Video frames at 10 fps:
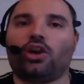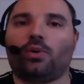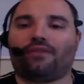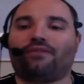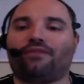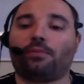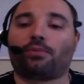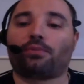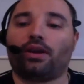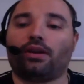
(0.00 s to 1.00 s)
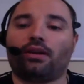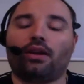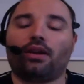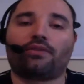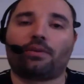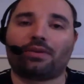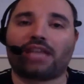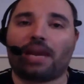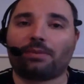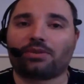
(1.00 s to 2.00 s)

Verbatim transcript: a footprint from the same source,